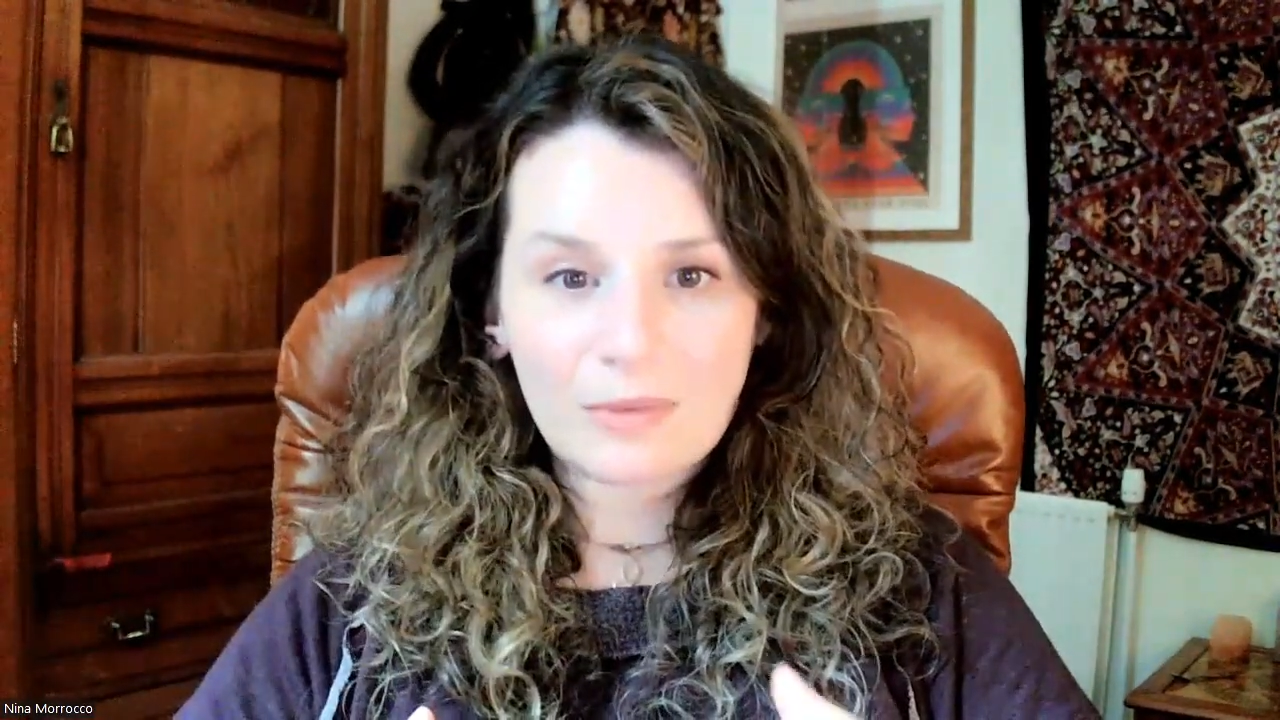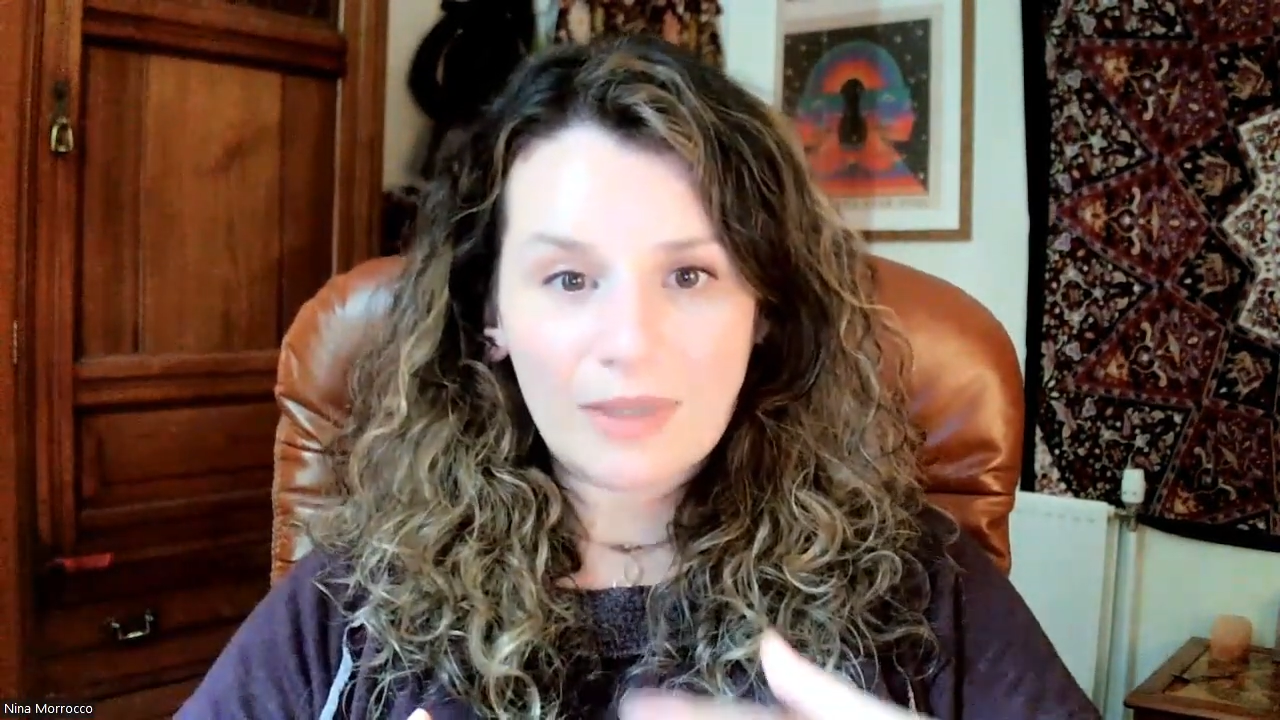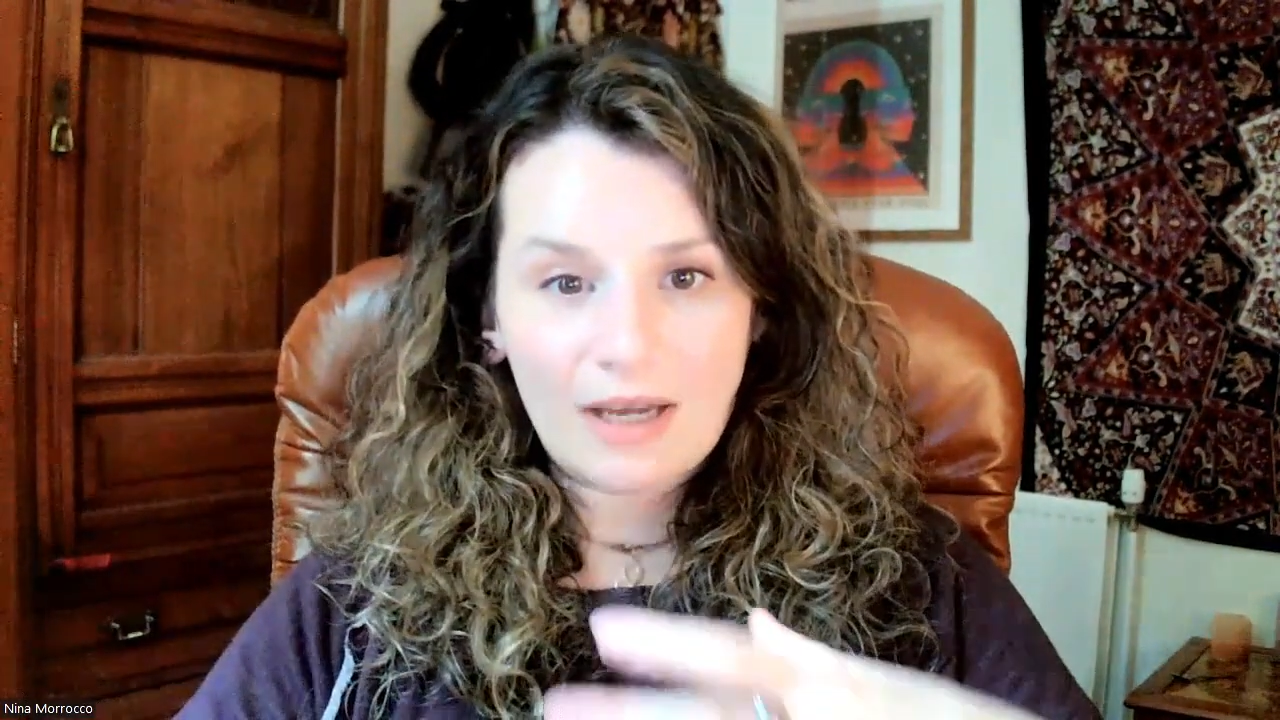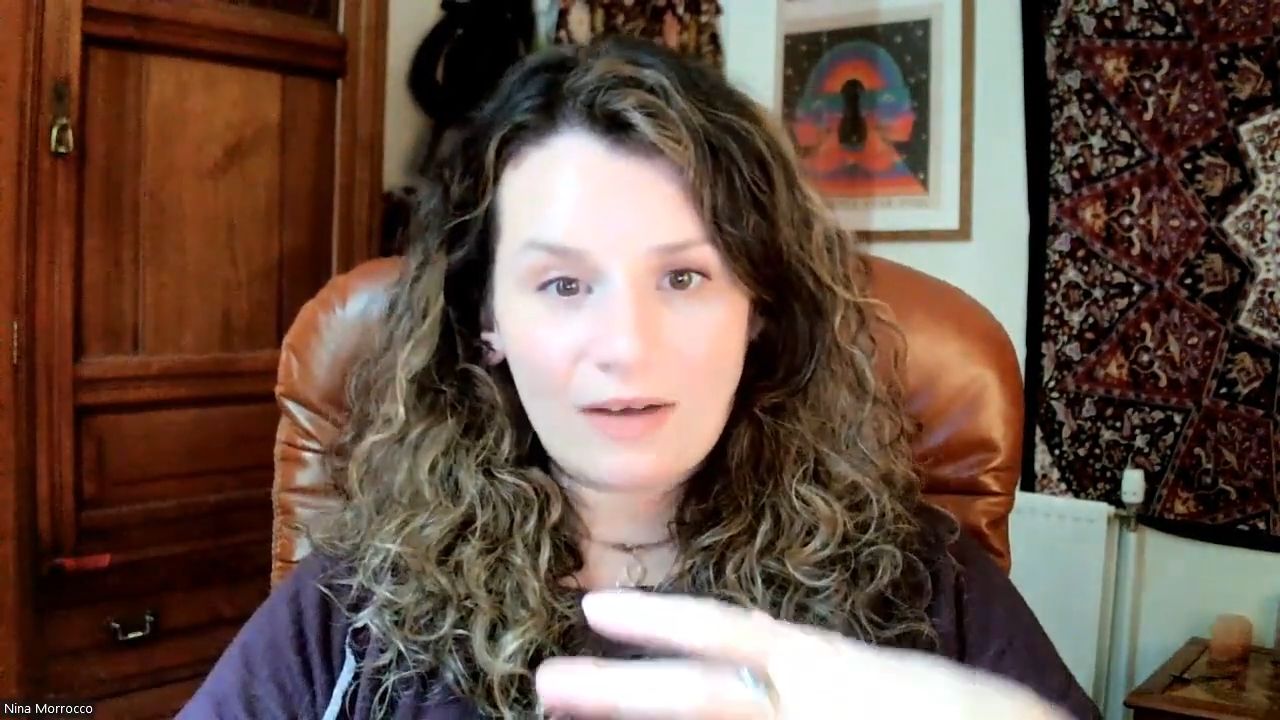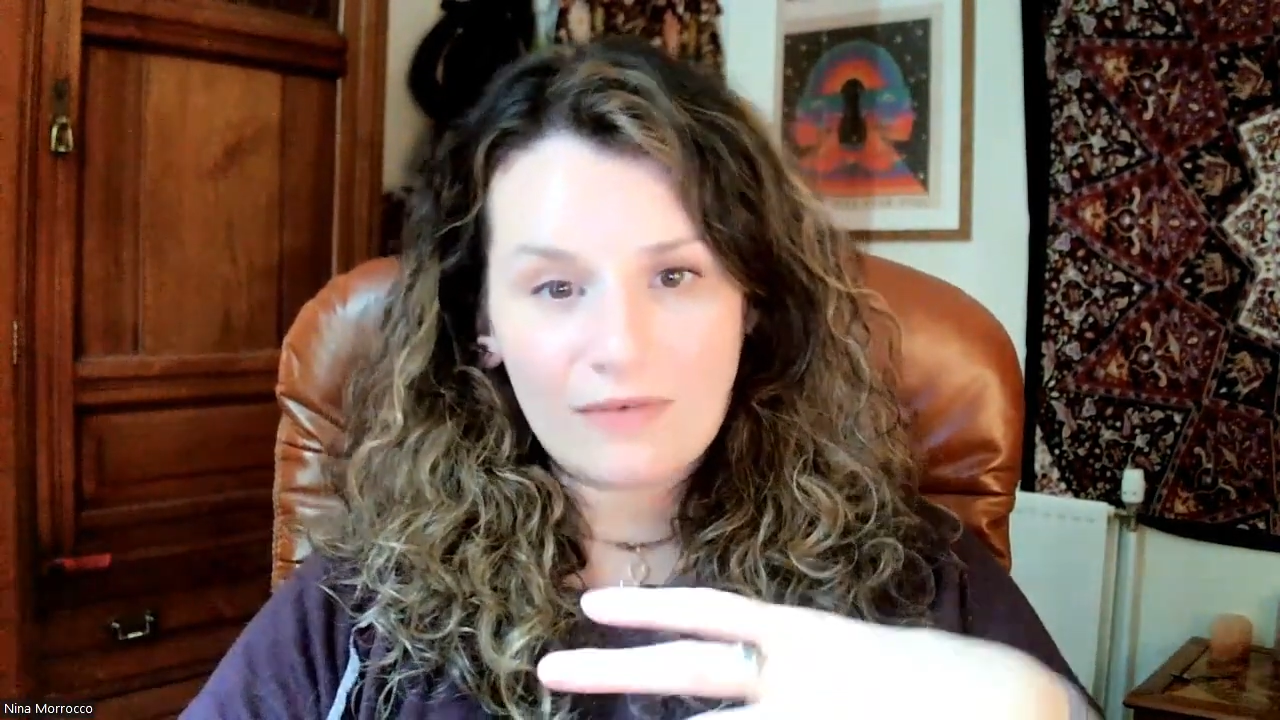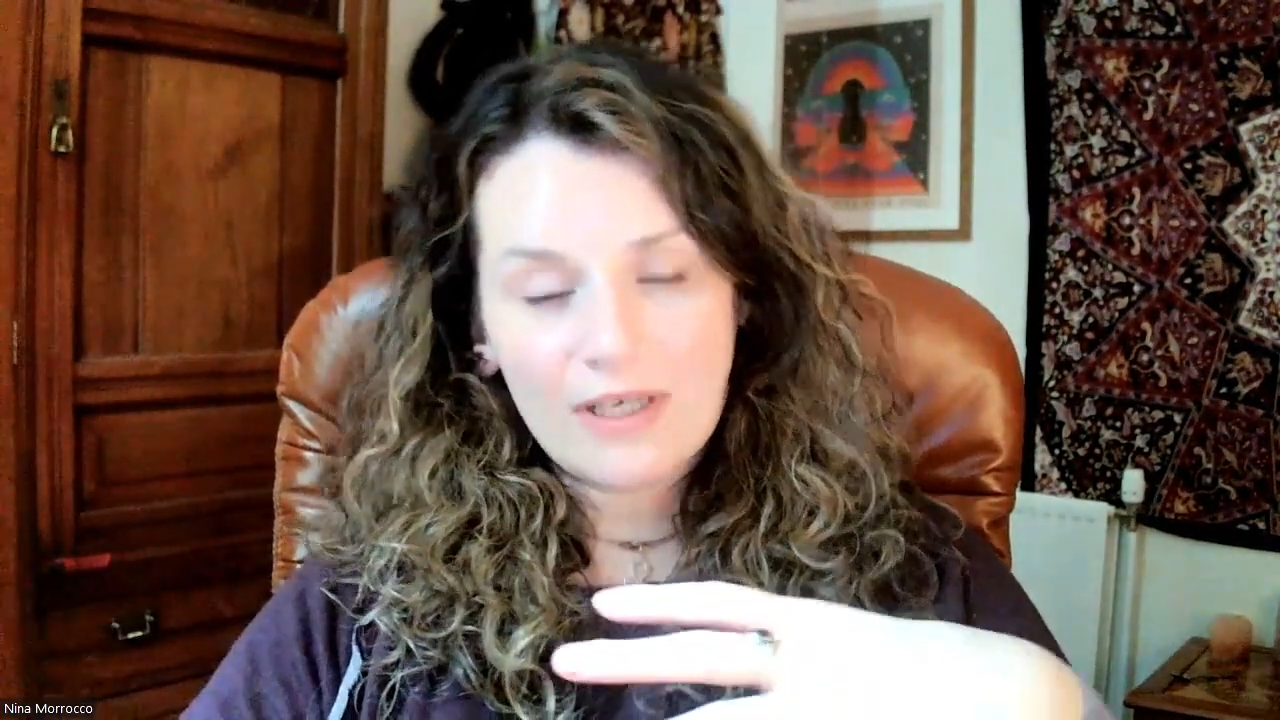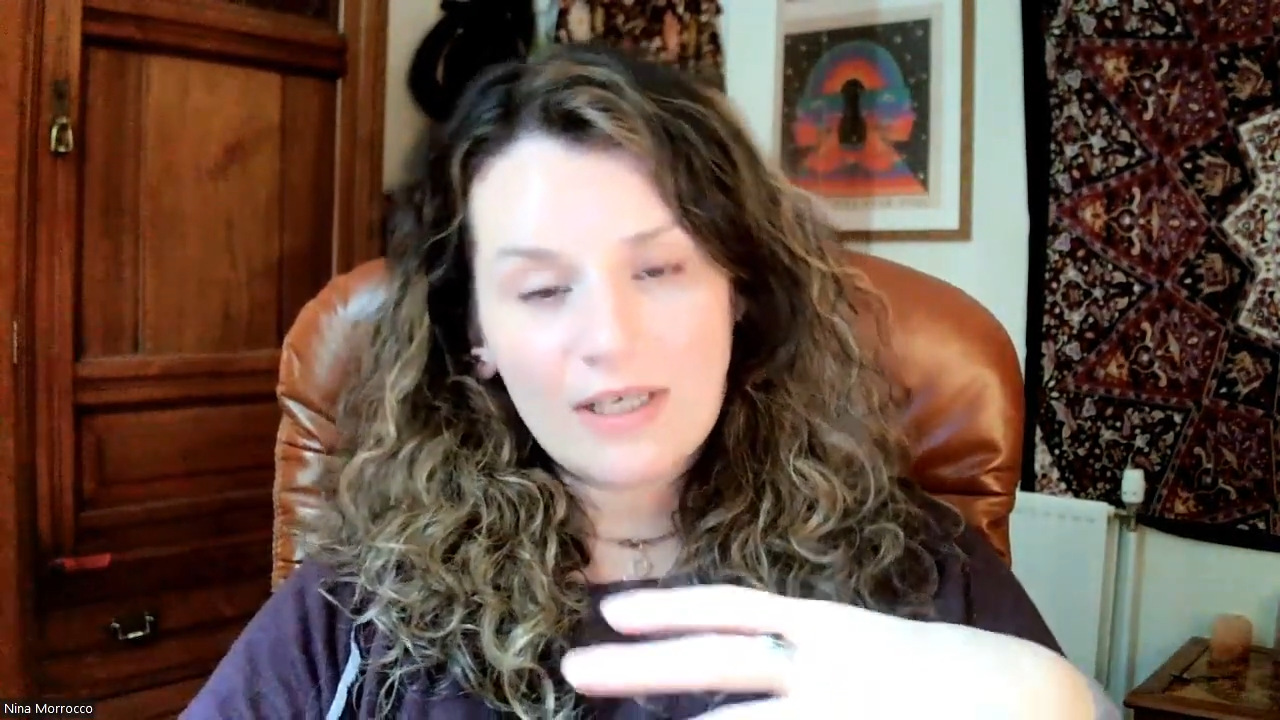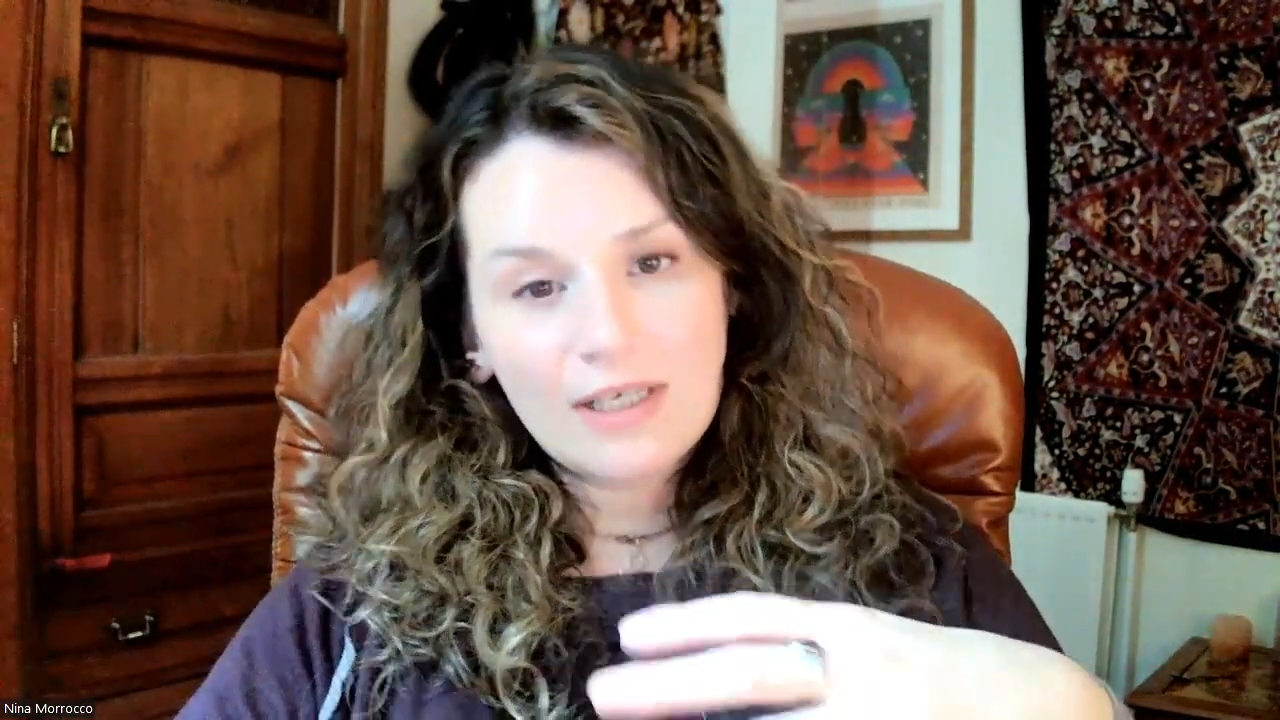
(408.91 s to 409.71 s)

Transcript: that we have